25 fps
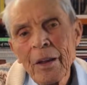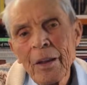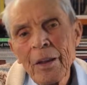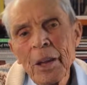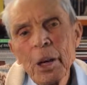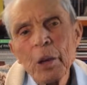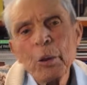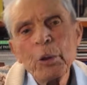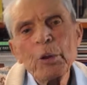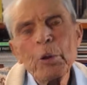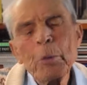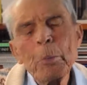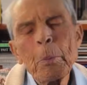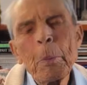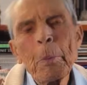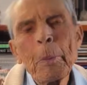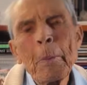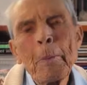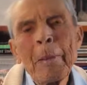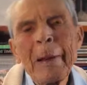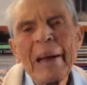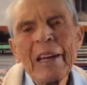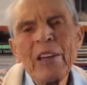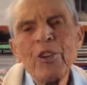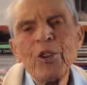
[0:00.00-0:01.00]
There was a
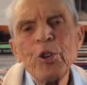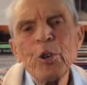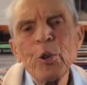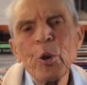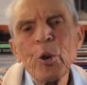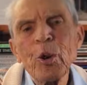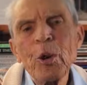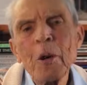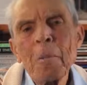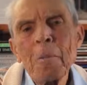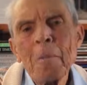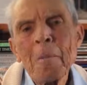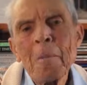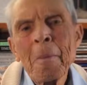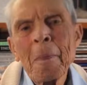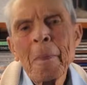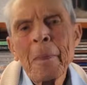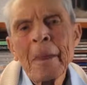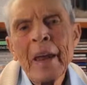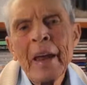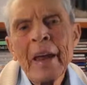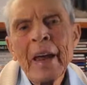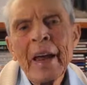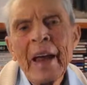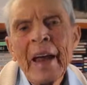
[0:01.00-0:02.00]
perpetual
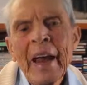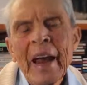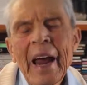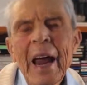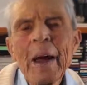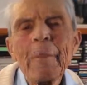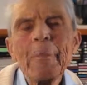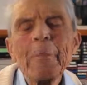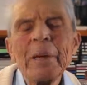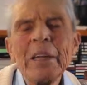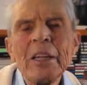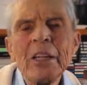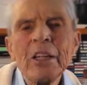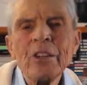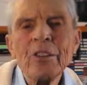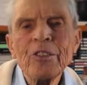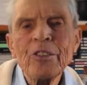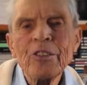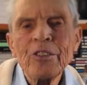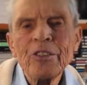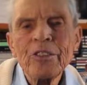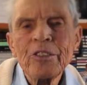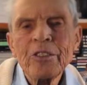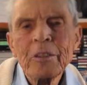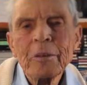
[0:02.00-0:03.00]

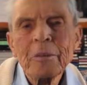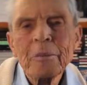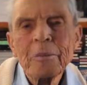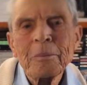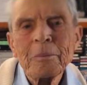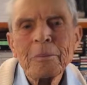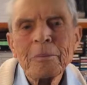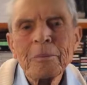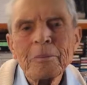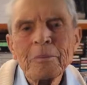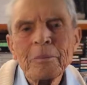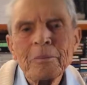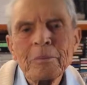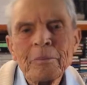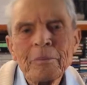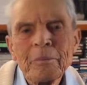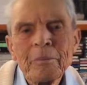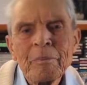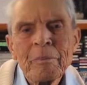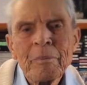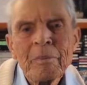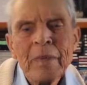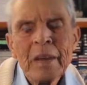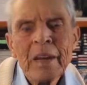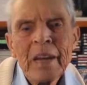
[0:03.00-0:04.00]
happiness.
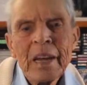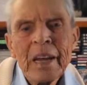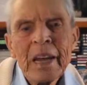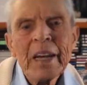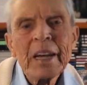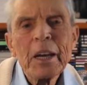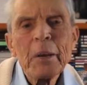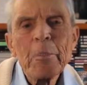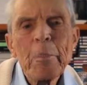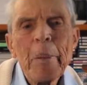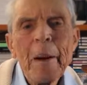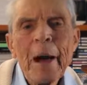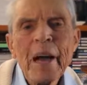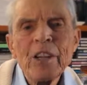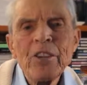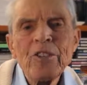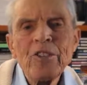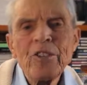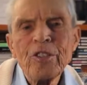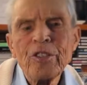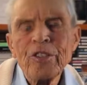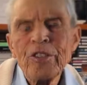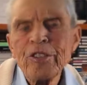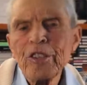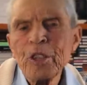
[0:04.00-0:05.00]
He had a
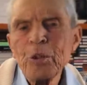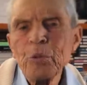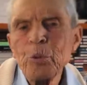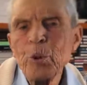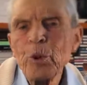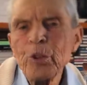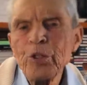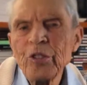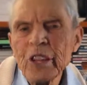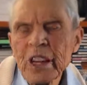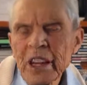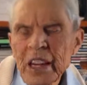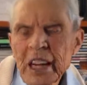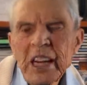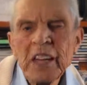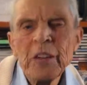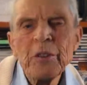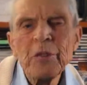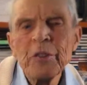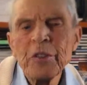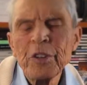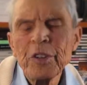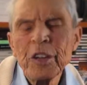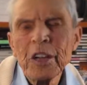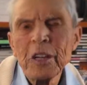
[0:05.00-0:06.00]
patience that was
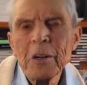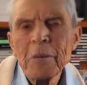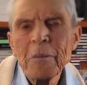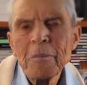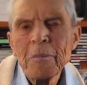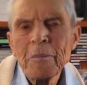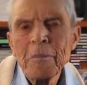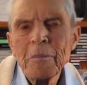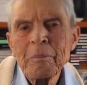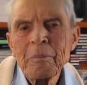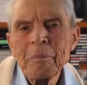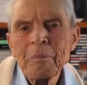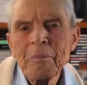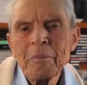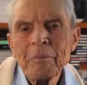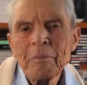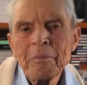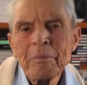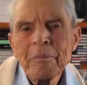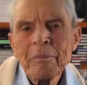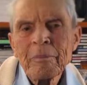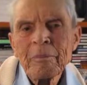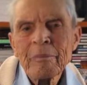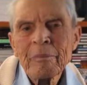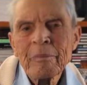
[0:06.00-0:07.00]
infinite.
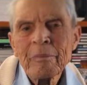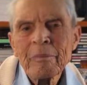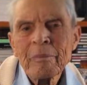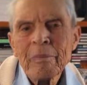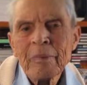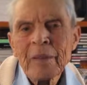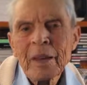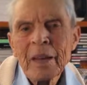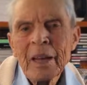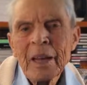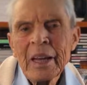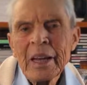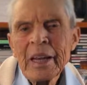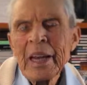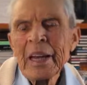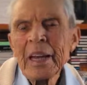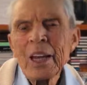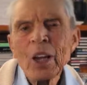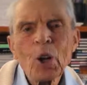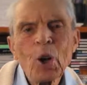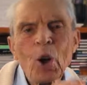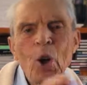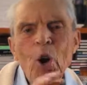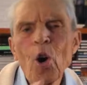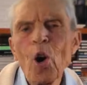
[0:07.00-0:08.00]
He
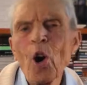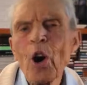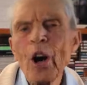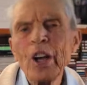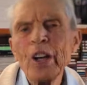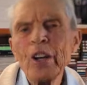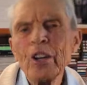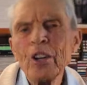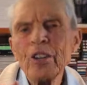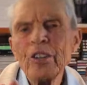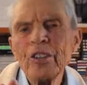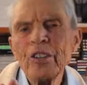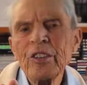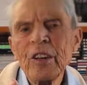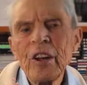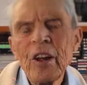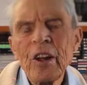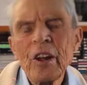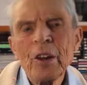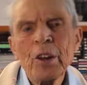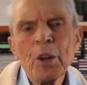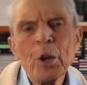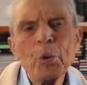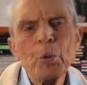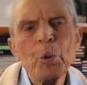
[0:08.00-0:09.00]
had a kindness
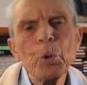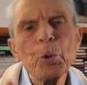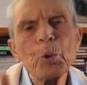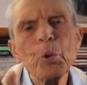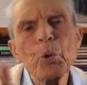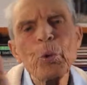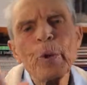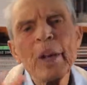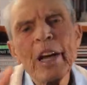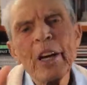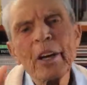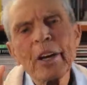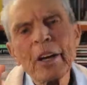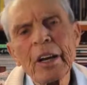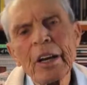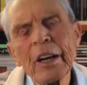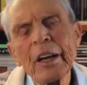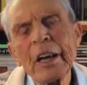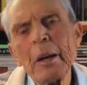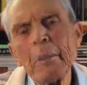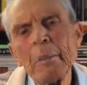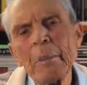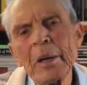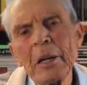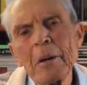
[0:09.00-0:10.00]
that was without
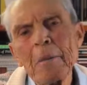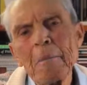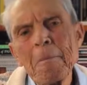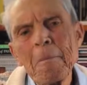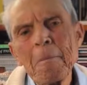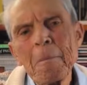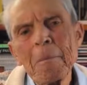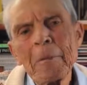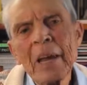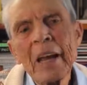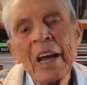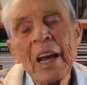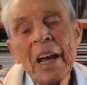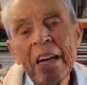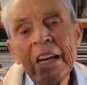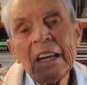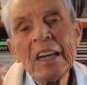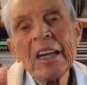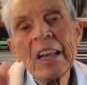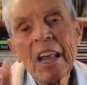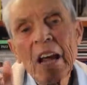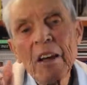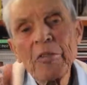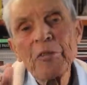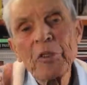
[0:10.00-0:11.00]
limit.
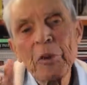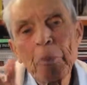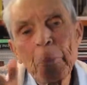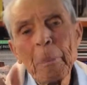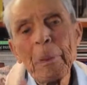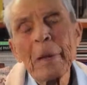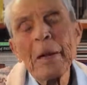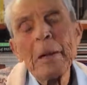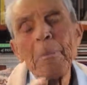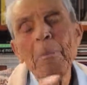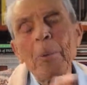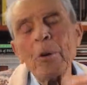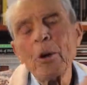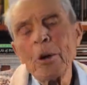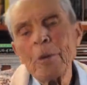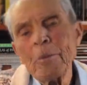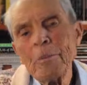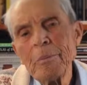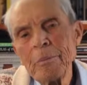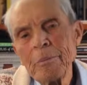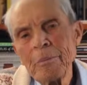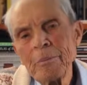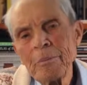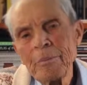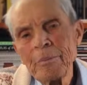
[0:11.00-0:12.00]
He loved people.